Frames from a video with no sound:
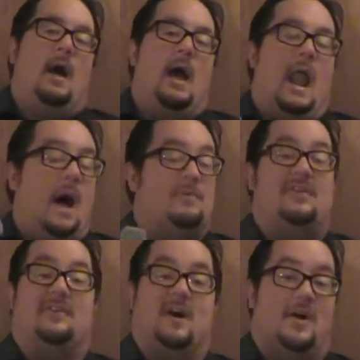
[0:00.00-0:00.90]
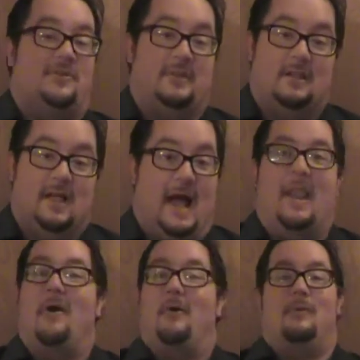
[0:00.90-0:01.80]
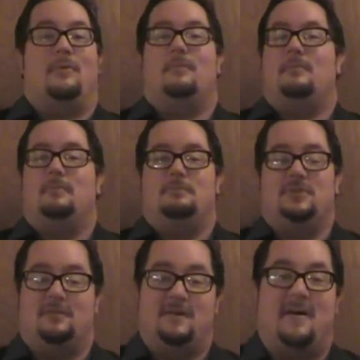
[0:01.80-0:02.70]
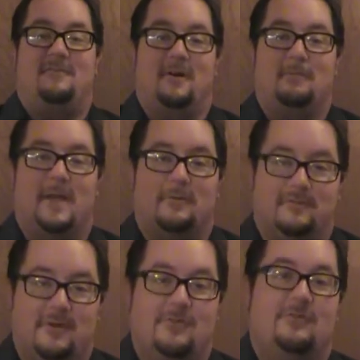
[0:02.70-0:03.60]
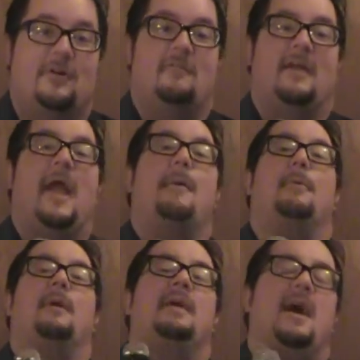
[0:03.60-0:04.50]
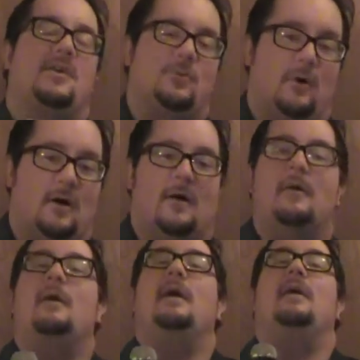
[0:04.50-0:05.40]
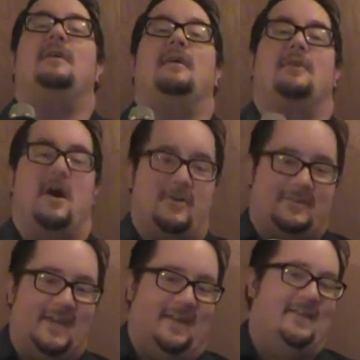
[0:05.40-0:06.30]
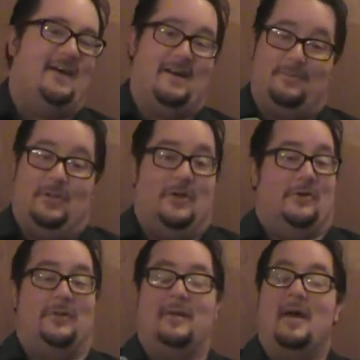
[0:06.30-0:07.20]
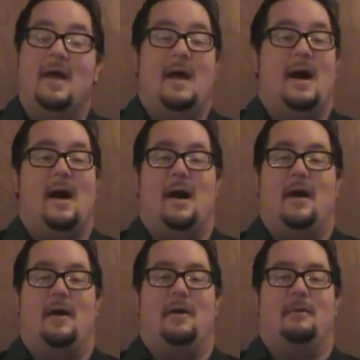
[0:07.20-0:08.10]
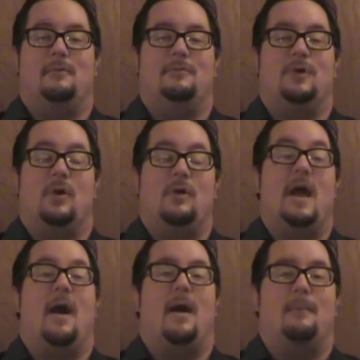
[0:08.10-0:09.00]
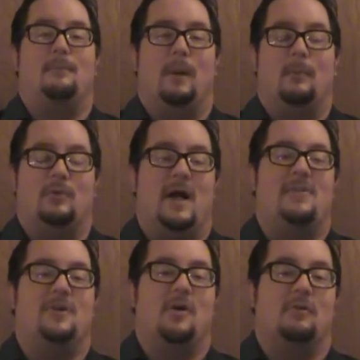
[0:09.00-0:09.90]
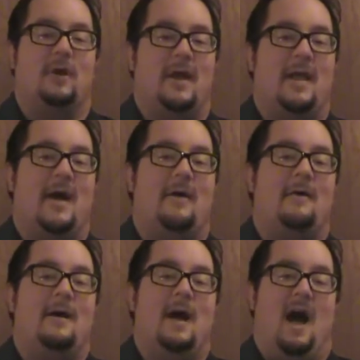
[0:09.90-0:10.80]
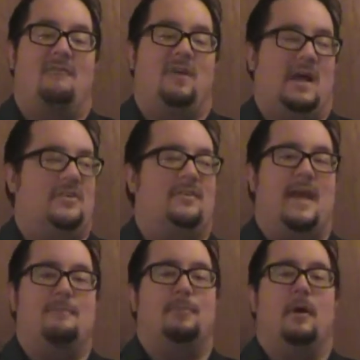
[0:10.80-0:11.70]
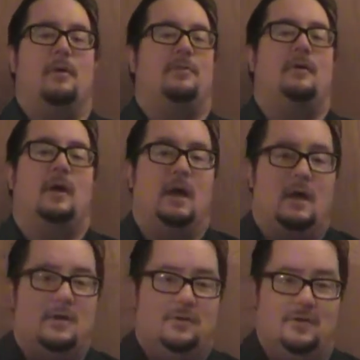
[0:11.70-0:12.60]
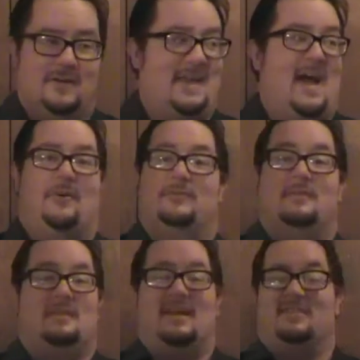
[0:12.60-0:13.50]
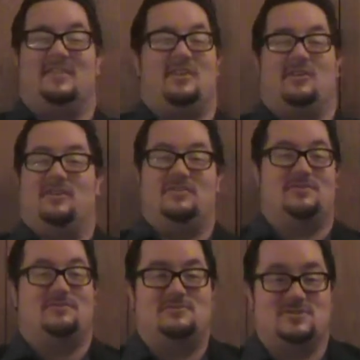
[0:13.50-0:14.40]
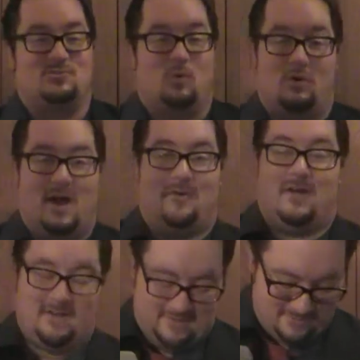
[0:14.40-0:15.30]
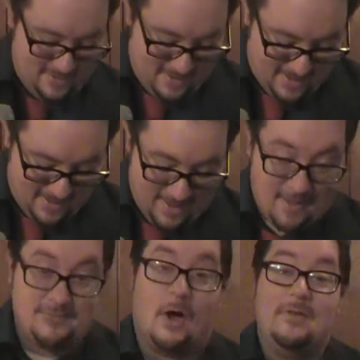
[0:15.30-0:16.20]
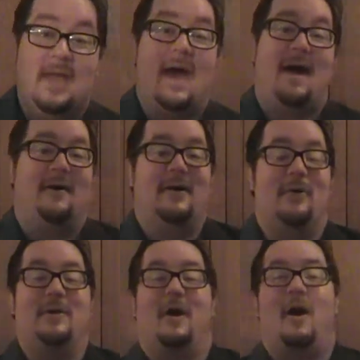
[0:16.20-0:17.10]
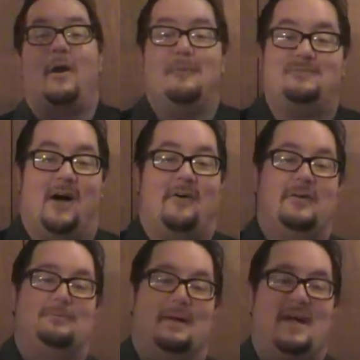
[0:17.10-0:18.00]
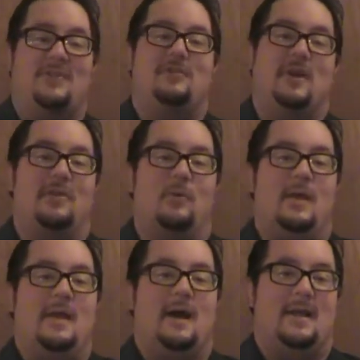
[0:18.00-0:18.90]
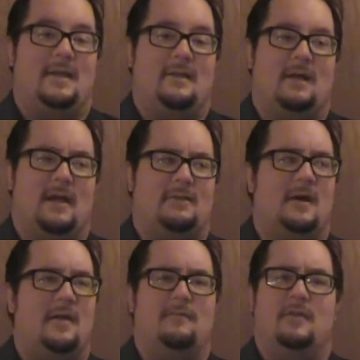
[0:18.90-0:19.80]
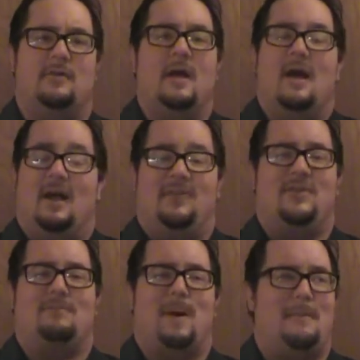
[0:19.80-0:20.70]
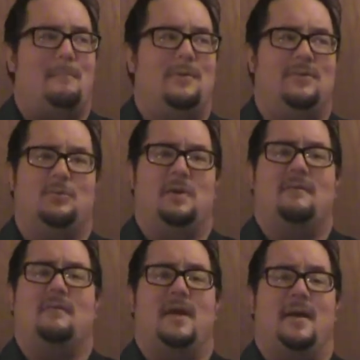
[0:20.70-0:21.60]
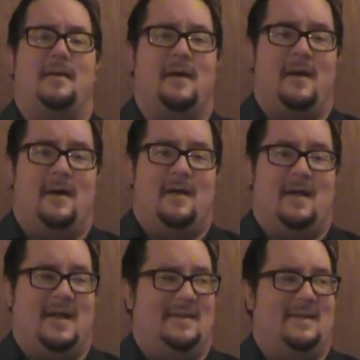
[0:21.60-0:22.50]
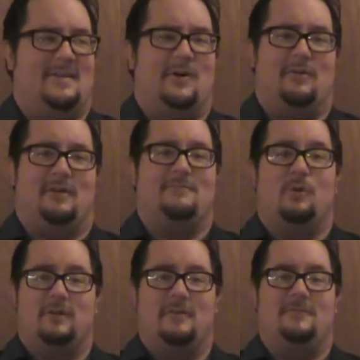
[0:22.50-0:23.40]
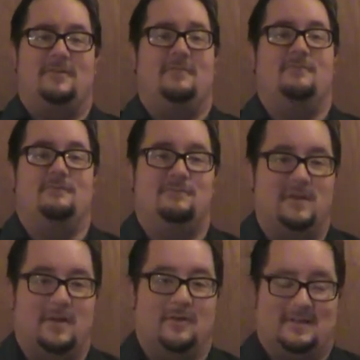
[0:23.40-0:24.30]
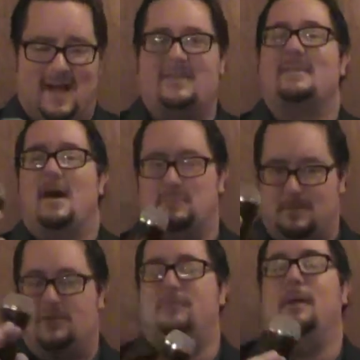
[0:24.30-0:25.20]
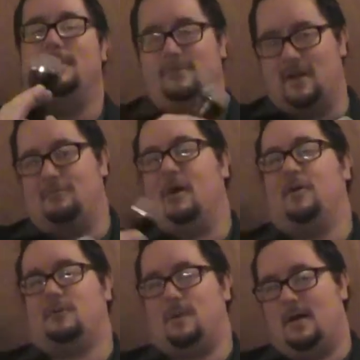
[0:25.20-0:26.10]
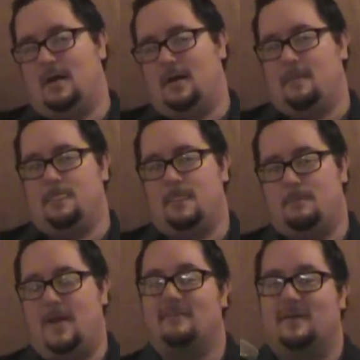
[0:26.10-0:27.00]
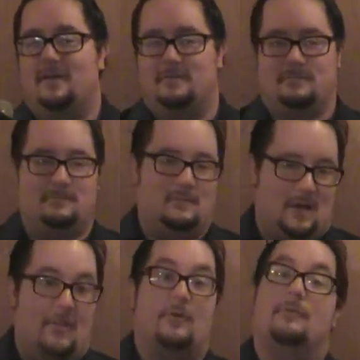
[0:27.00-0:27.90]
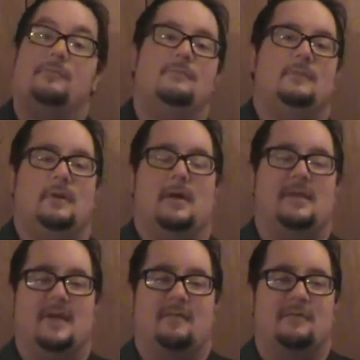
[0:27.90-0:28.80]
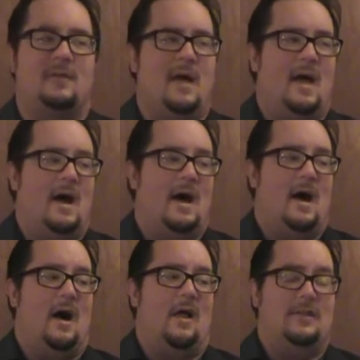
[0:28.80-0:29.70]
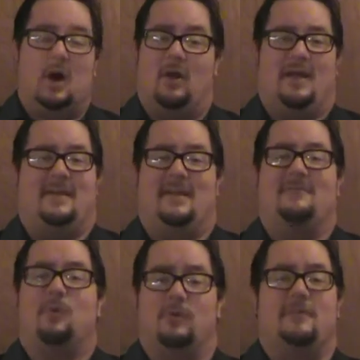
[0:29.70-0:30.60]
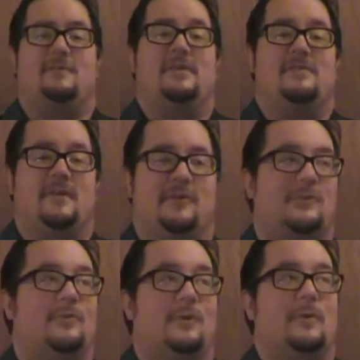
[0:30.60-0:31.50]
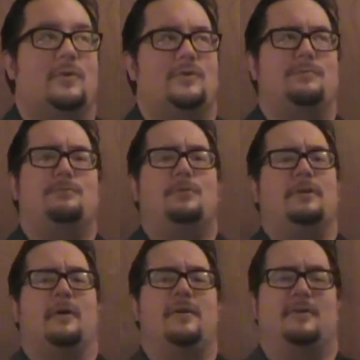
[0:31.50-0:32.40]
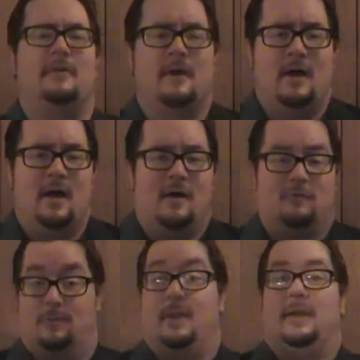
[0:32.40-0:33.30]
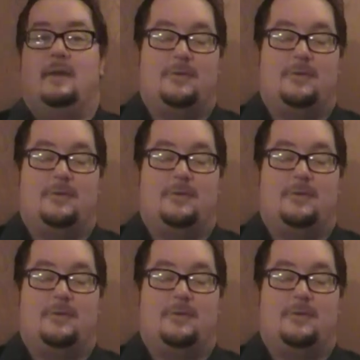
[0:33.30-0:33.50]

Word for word: And I'm just exhausted. Like I know there's a fat fuck making reviews in front of a camera, but guess what? It's exhausting. Literally. Uh, so yeah, I'm, I'm glad it's over right now. I feel like I just gave birth to an accountant. Like literally, just just wore out right now. Uh, so yeah, here we are. I'm finally my last video of the week. I did a ton of videos. Like this is like probably my busiest week I've ever had. I think I did like a total of like 14, 15 videos. Like not just counting WCW stuff, but also my uh, main event and other you know endeavors. Uh, in total, I did like 14, 15 videos this week, which is pretty crazy for me.